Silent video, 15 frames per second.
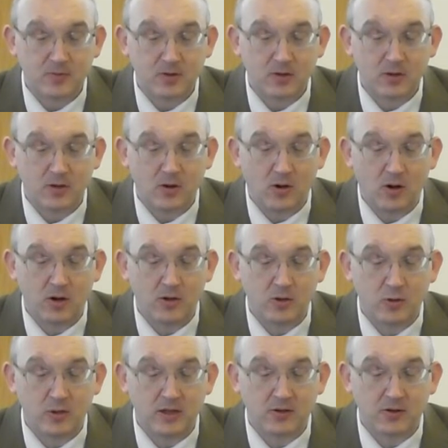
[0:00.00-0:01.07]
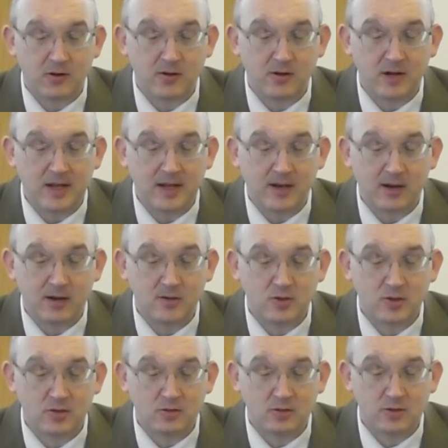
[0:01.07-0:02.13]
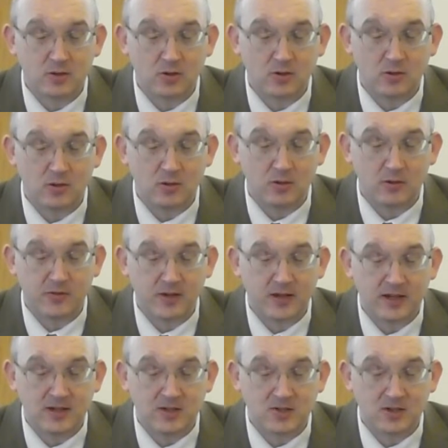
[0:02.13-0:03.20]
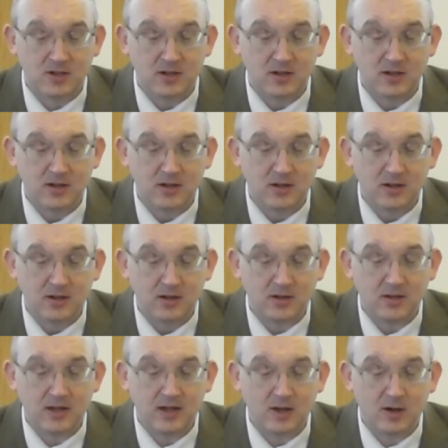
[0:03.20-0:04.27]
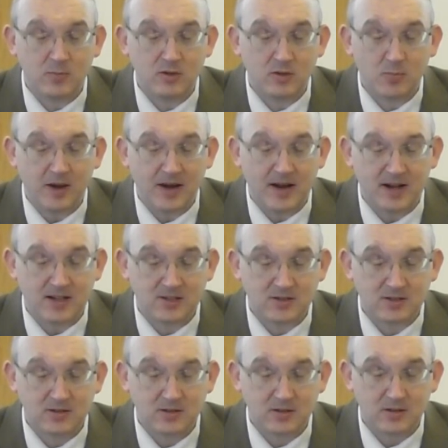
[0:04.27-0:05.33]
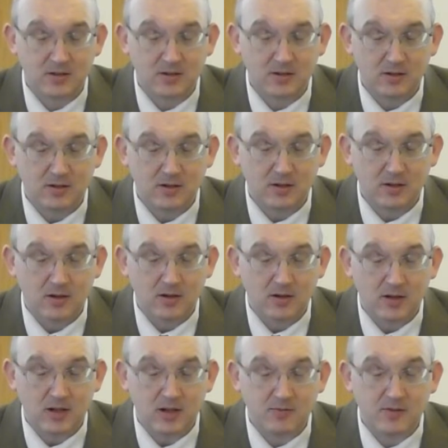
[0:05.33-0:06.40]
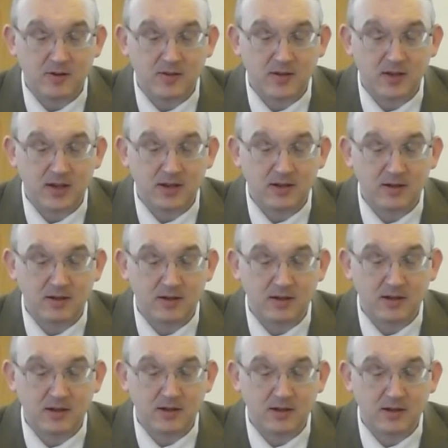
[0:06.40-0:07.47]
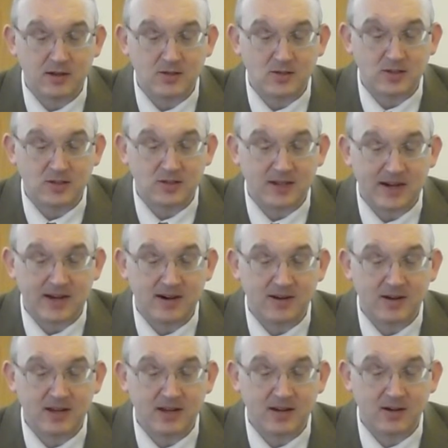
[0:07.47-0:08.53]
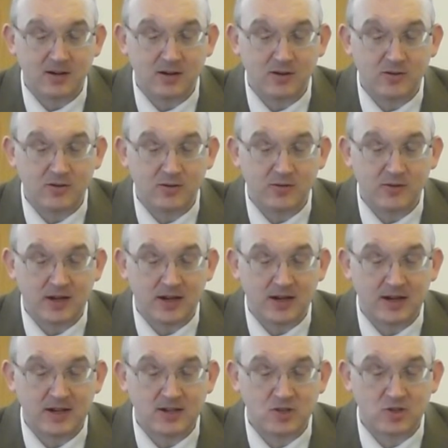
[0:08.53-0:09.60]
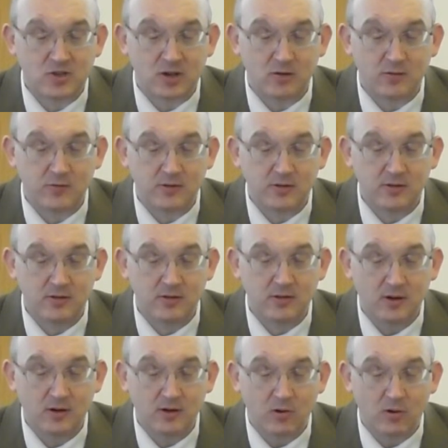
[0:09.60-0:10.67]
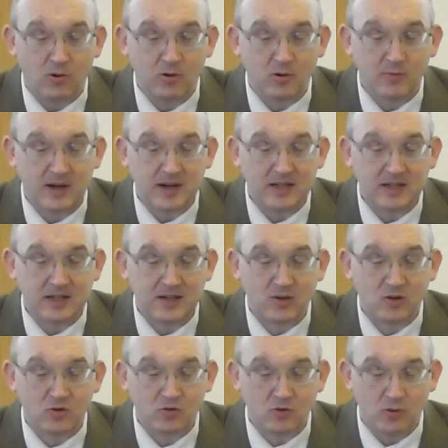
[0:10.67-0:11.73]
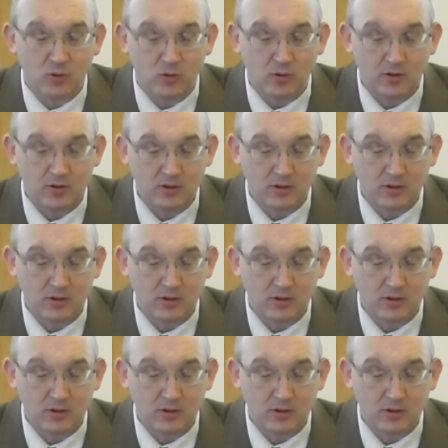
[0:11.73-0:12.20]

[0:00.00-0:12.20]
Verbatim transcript: the God who eternally counsels all things, and they come to pass, and everything is entirely under thy sovereign, almighty control.